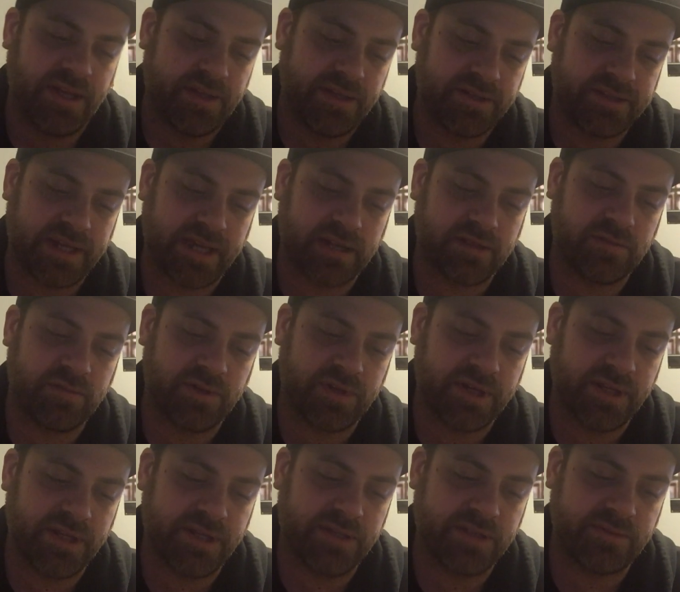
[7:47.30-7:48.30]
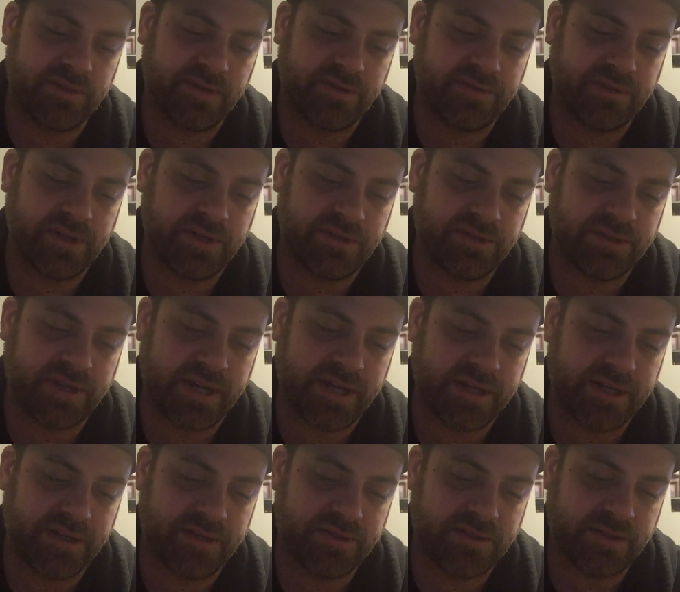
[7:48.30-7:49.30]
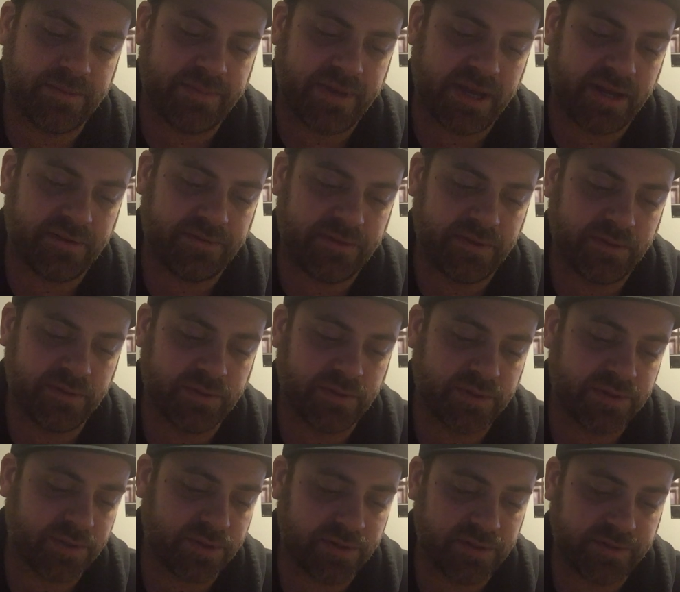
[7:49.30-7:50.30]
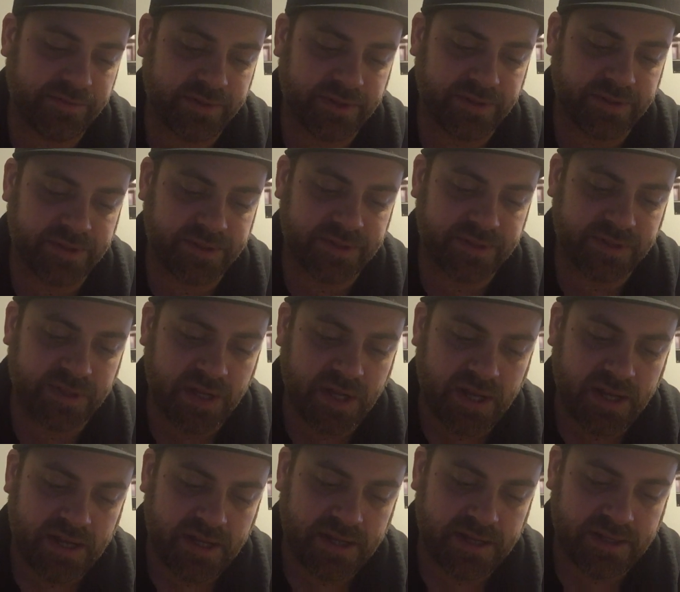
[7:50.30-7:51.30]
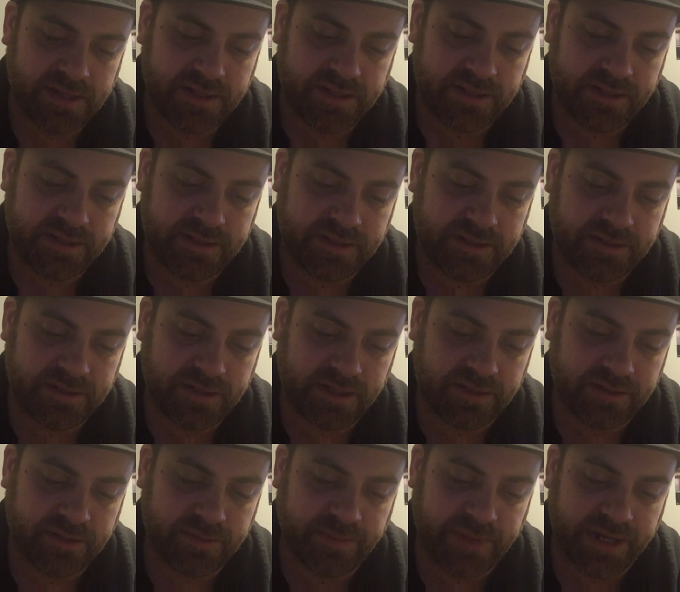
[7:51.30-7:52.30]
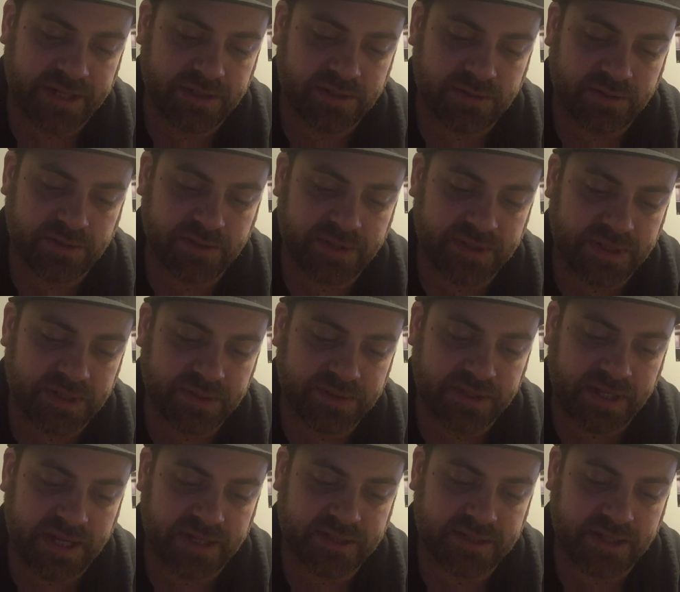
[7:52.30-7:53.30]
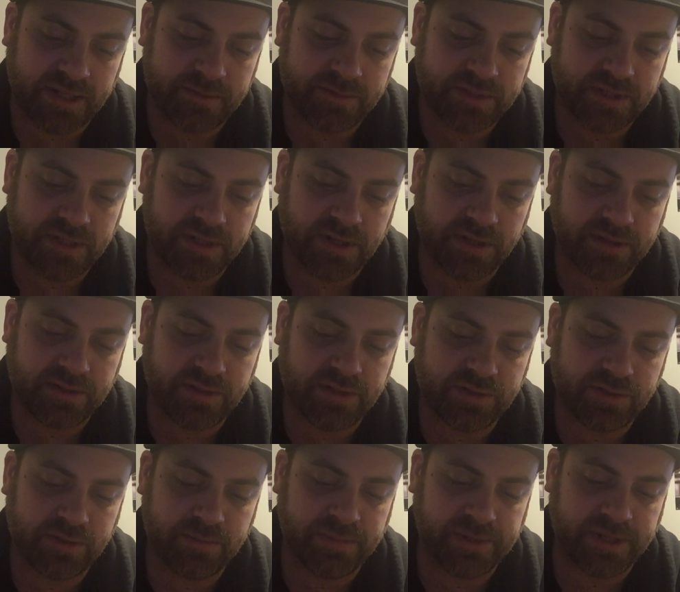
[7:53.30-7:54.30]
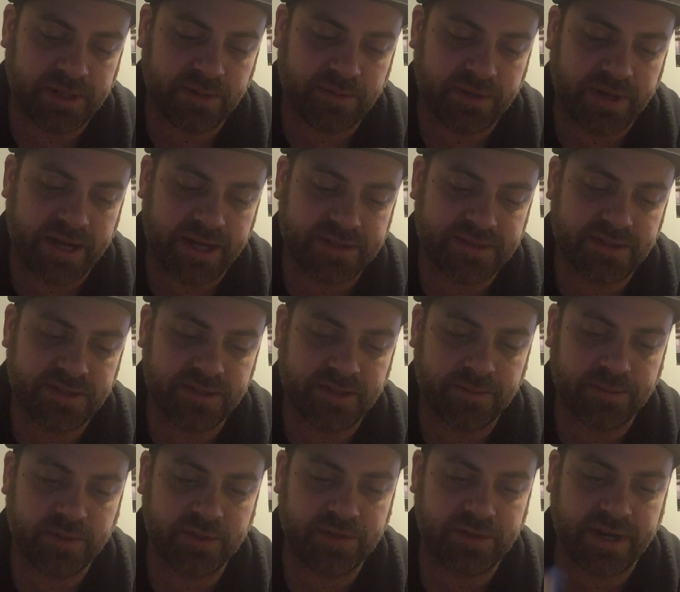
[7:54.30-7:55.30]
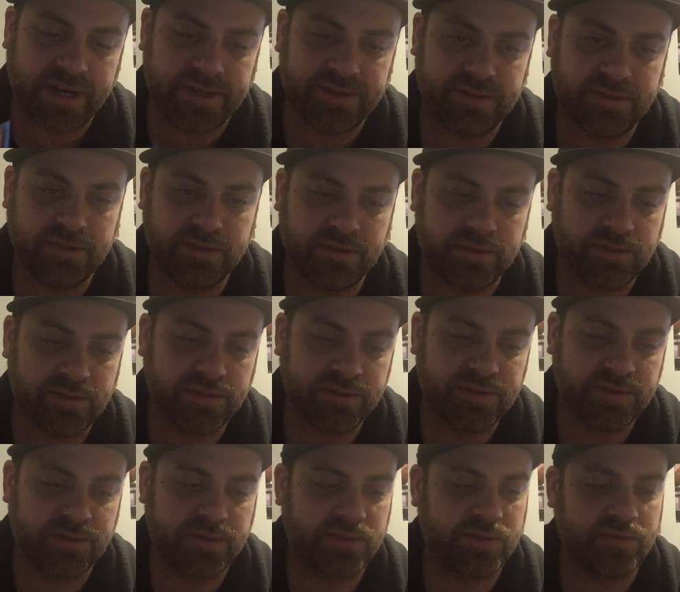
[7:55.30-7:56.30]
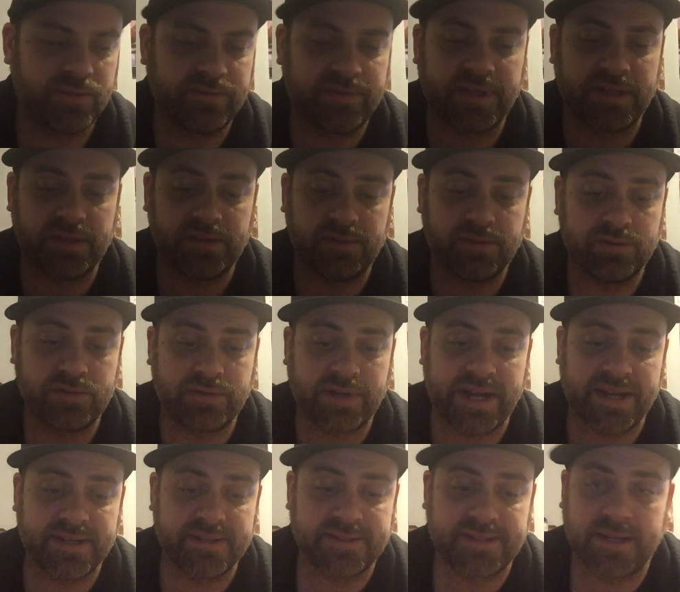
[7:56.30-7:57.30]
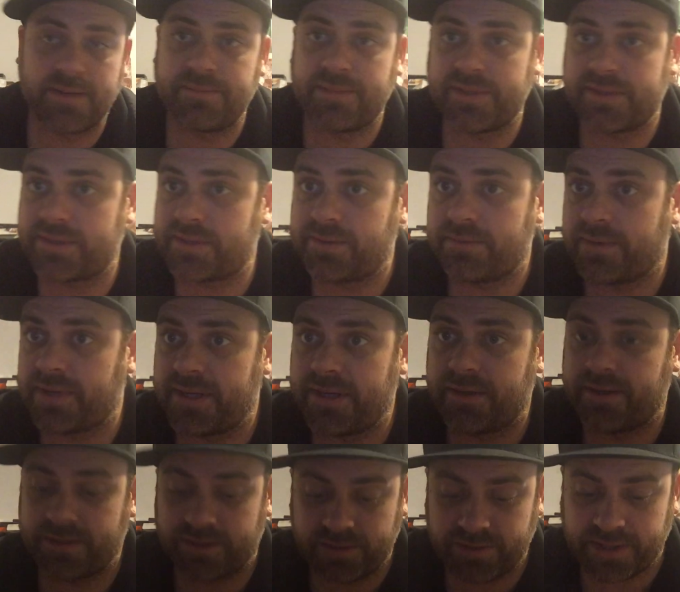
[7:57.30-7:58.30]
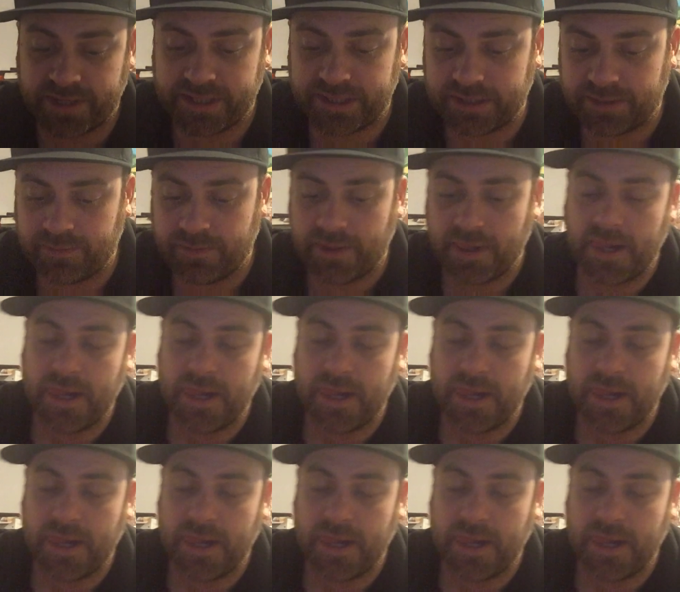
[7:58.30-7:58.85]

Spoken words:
Exact wording is, whenever another dragon enters the battlefield, or Scourge of Vel'Kus, under my control, it deals X damage to target creature or player where X is the number of dragons you control. So sort of like a little Dragon Tempest right on a dragon.